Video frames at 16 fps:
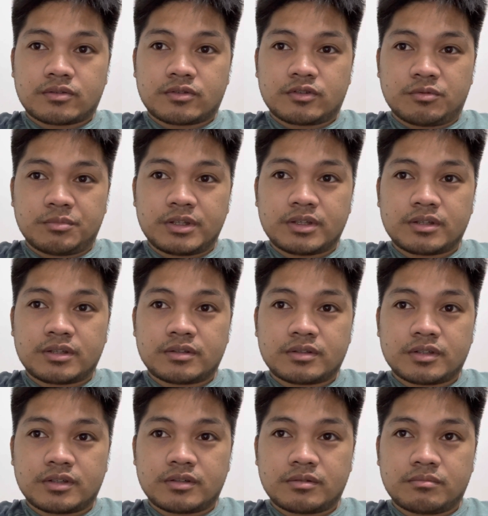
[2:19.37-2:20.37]
make
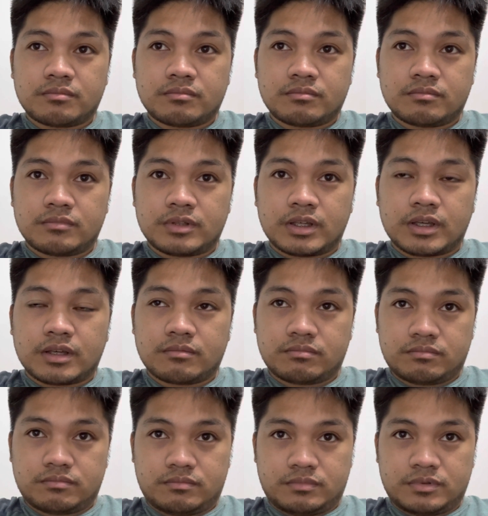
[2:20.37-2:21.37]
some like
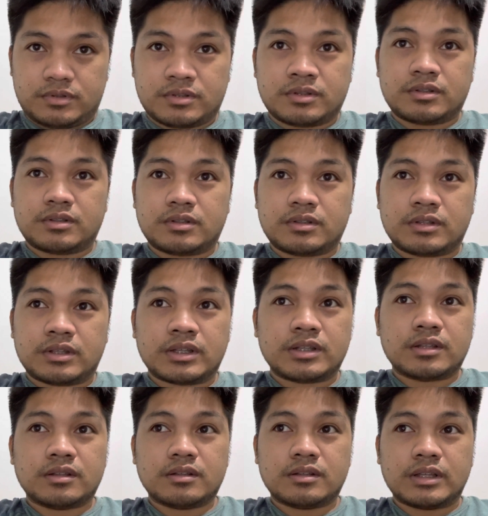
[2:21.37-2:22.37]

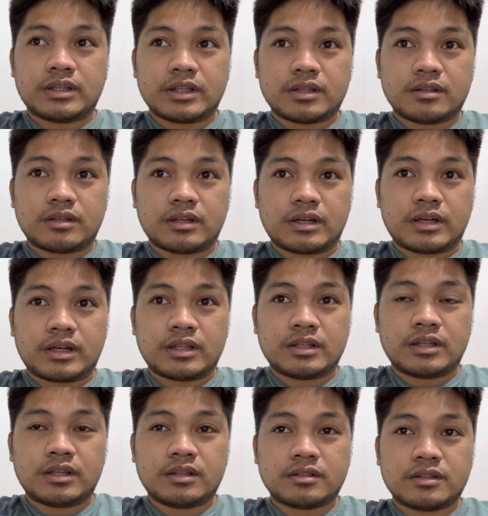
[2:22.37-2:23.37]
not
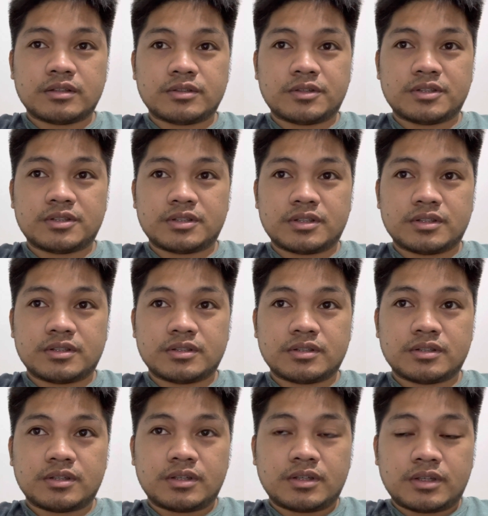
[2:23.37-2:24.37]
unhealthy choices.
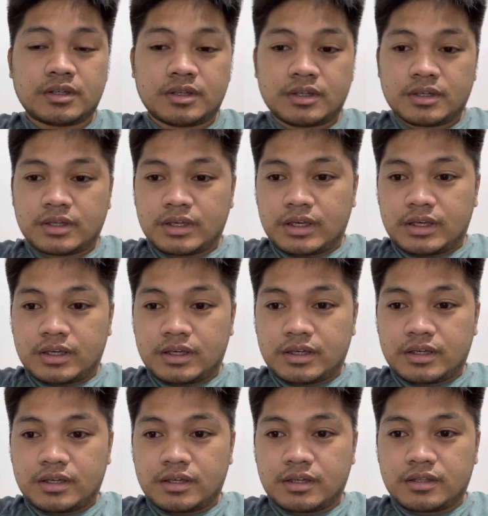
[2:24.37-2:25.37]

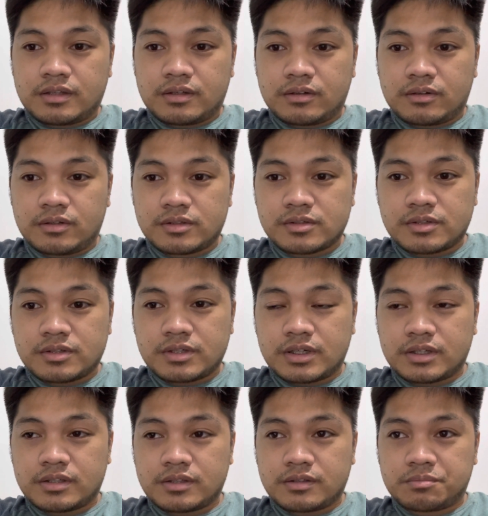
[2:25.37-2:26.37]
And also
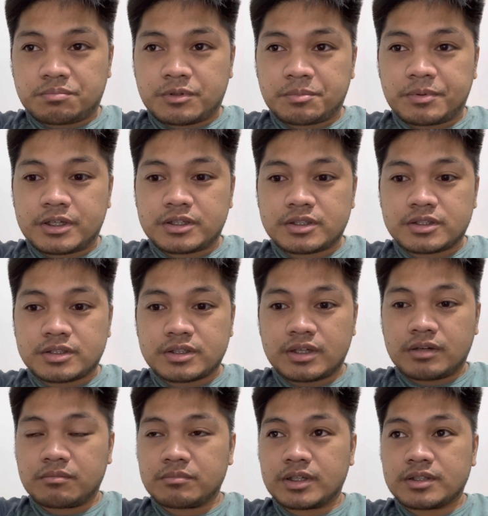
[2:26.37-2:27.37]
yeah, prepare
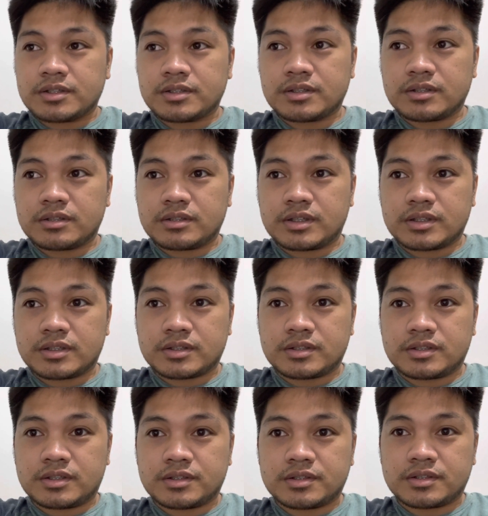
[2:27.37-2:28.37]
some that's
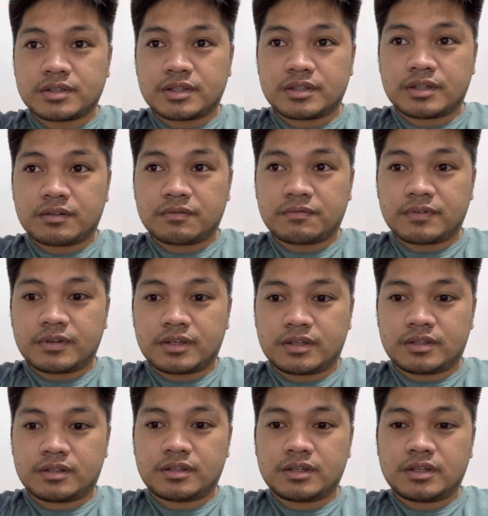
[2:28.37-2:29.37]
just enough,
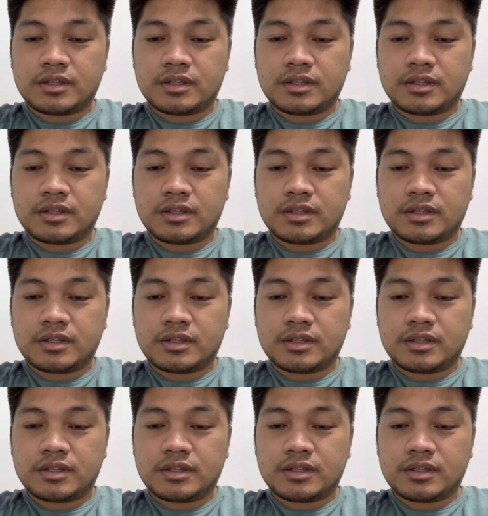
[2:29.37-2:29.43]
and